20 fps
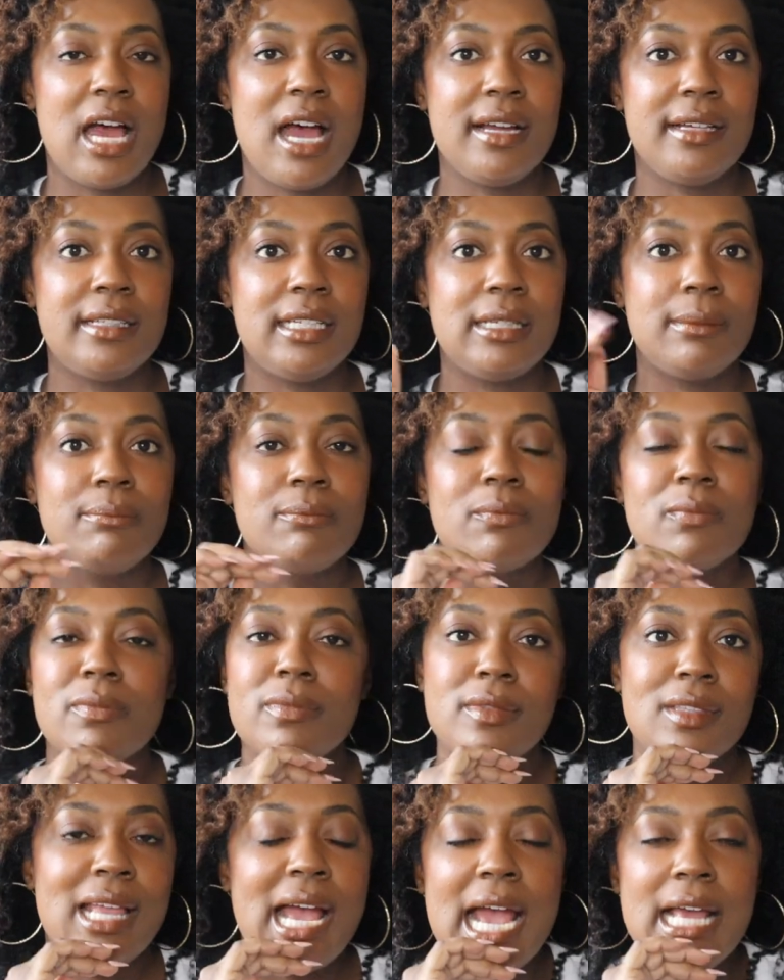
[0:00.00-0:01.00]
ugly,
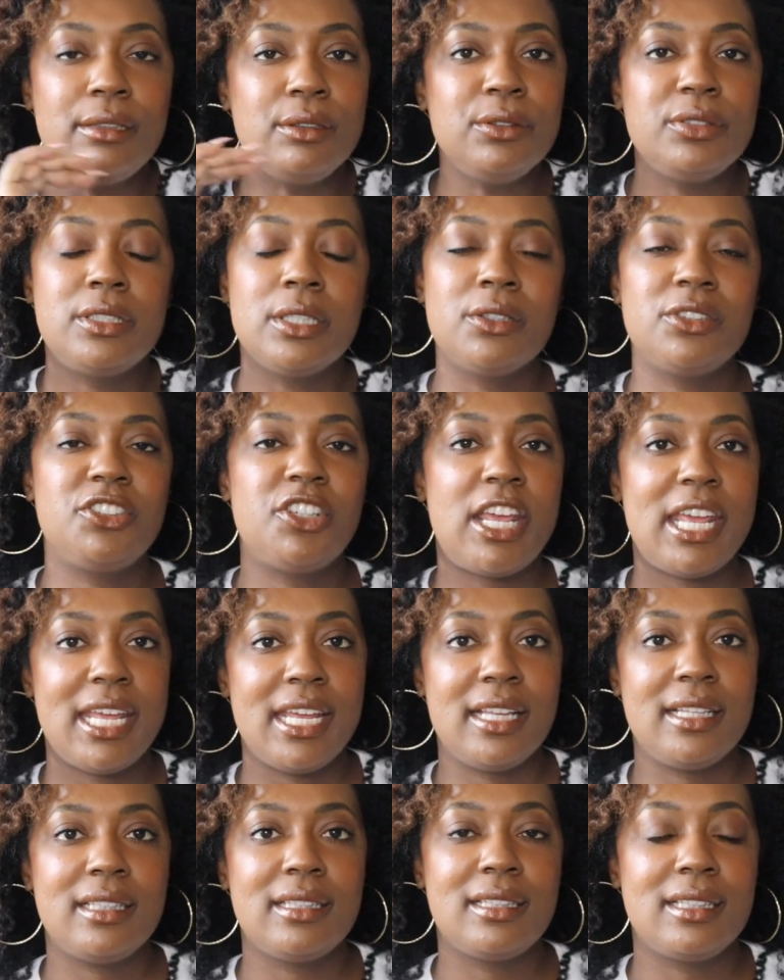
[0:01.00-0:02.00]
I loose those
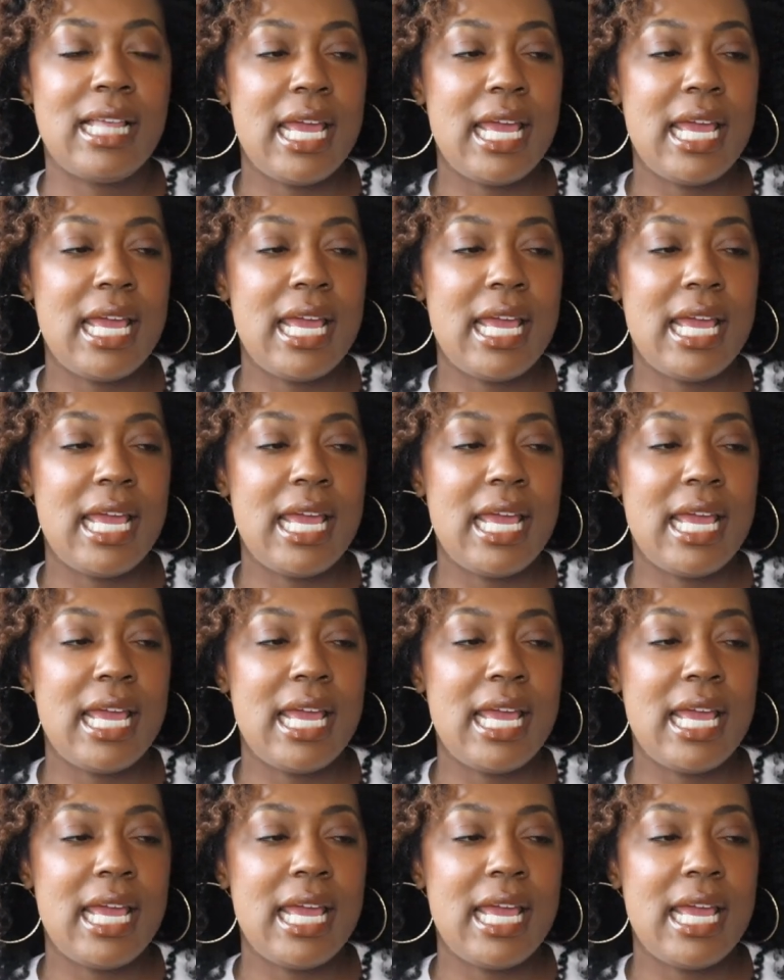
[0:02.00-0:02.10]
chains.